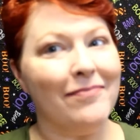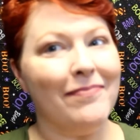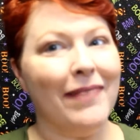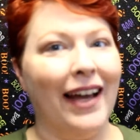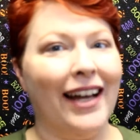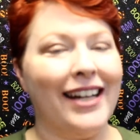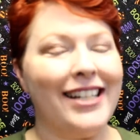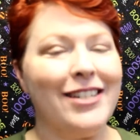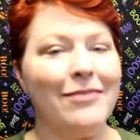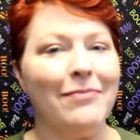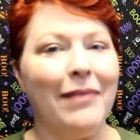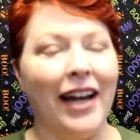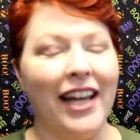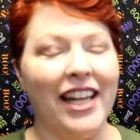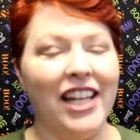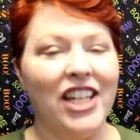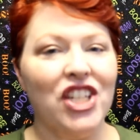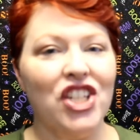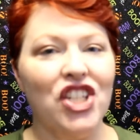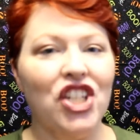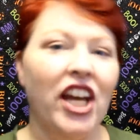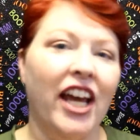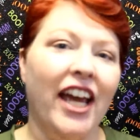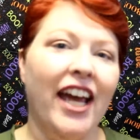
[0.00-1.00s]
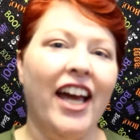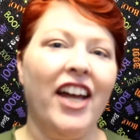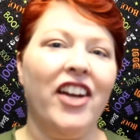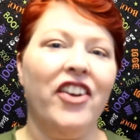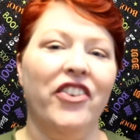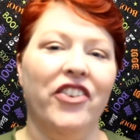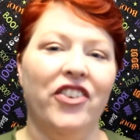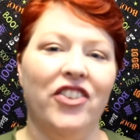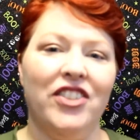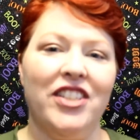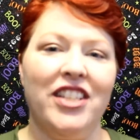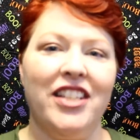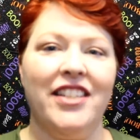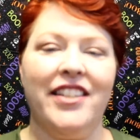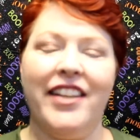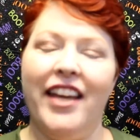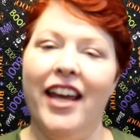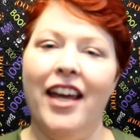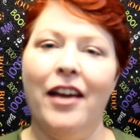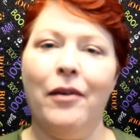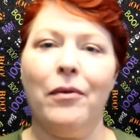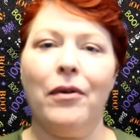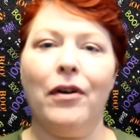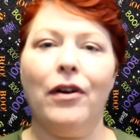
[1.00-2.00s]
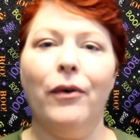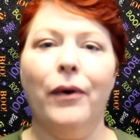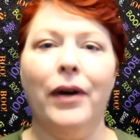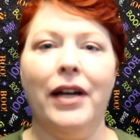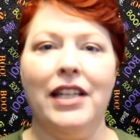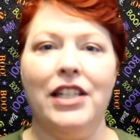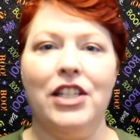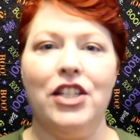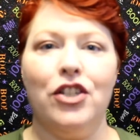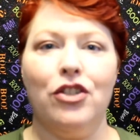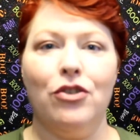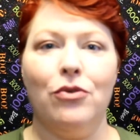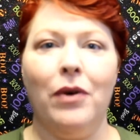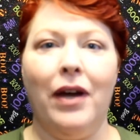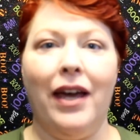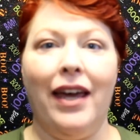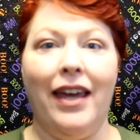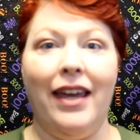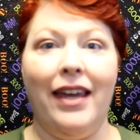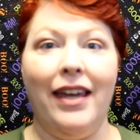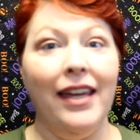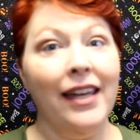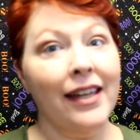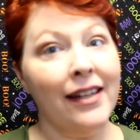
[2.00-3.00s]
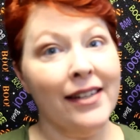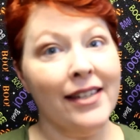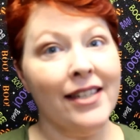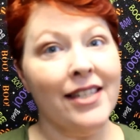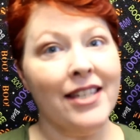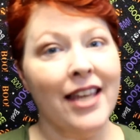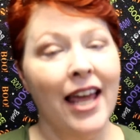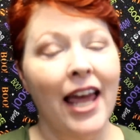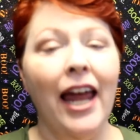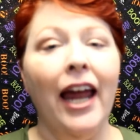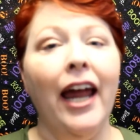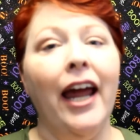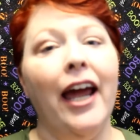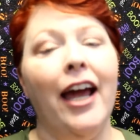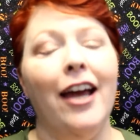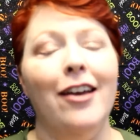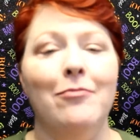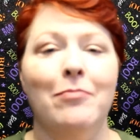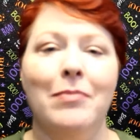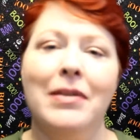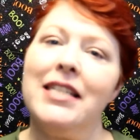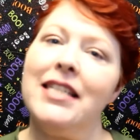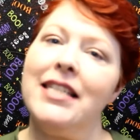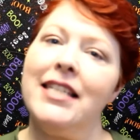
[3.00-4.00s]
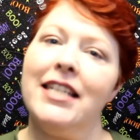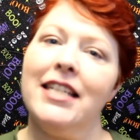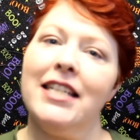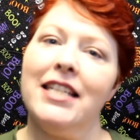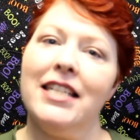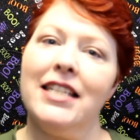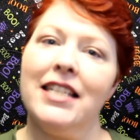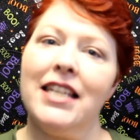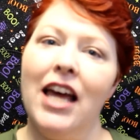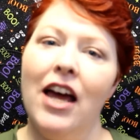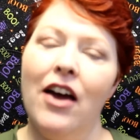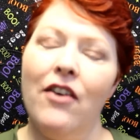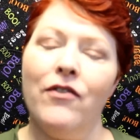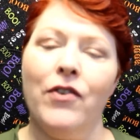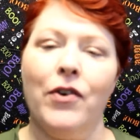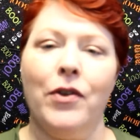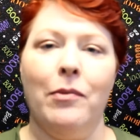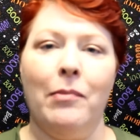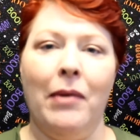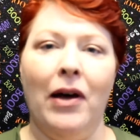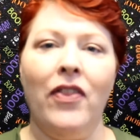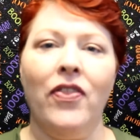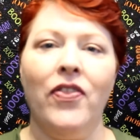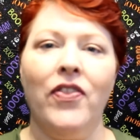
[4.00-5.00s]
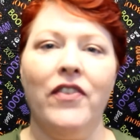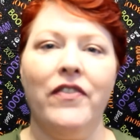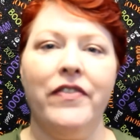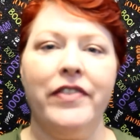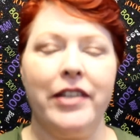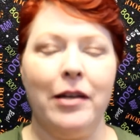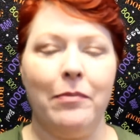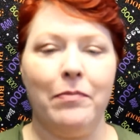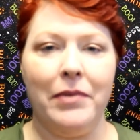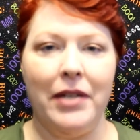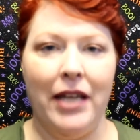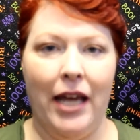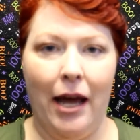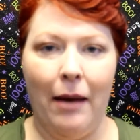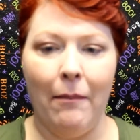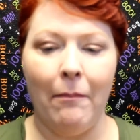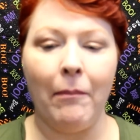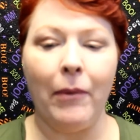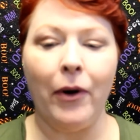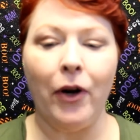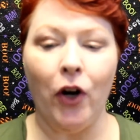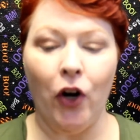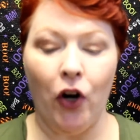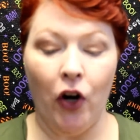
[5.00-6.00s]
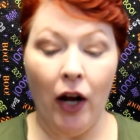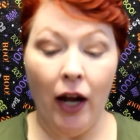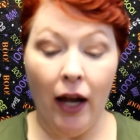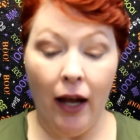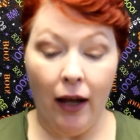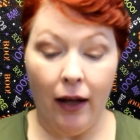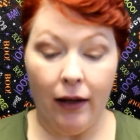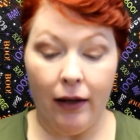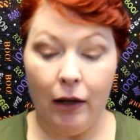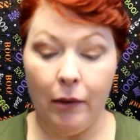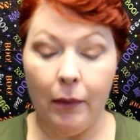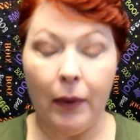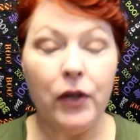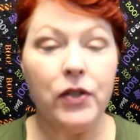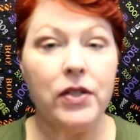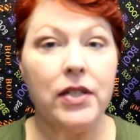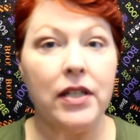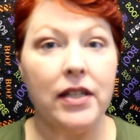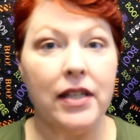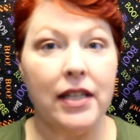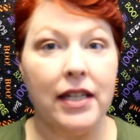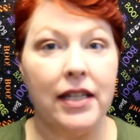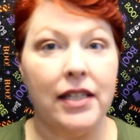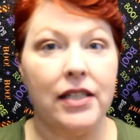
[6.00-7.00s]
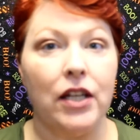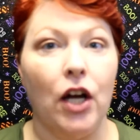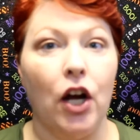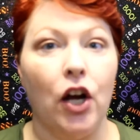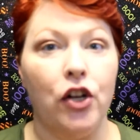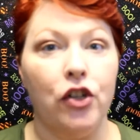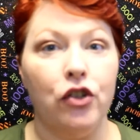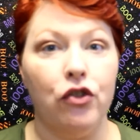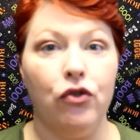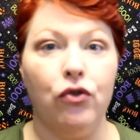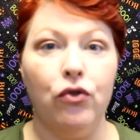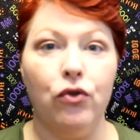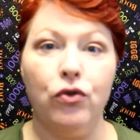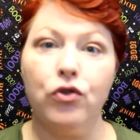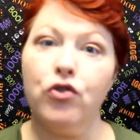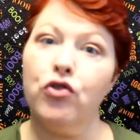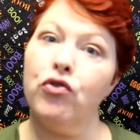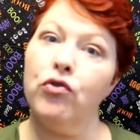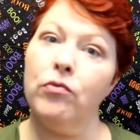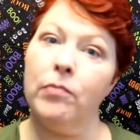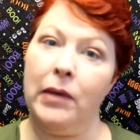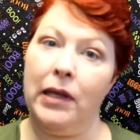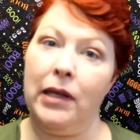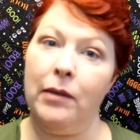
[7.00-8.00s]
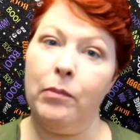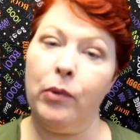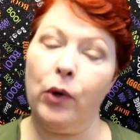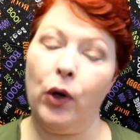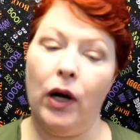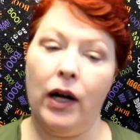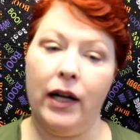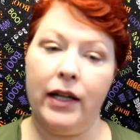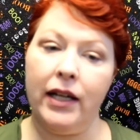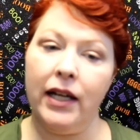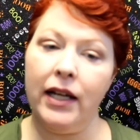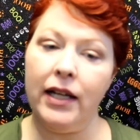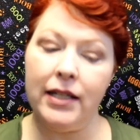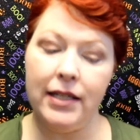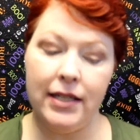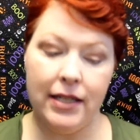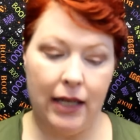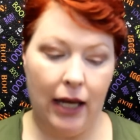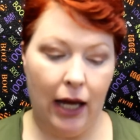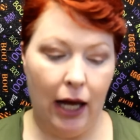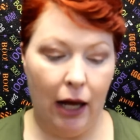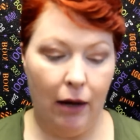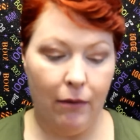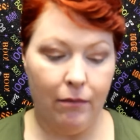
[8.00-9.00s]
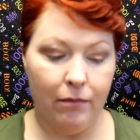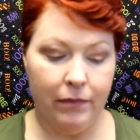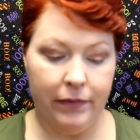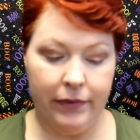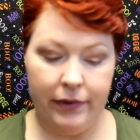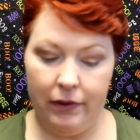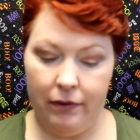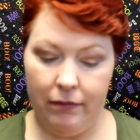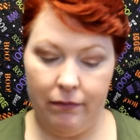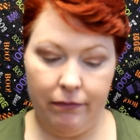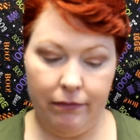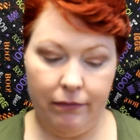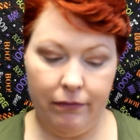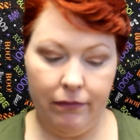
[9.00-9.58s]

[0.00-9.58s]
back to my channel. Today we're going to do a hits and misses for the month of September. Now most of these are new to me products. Um,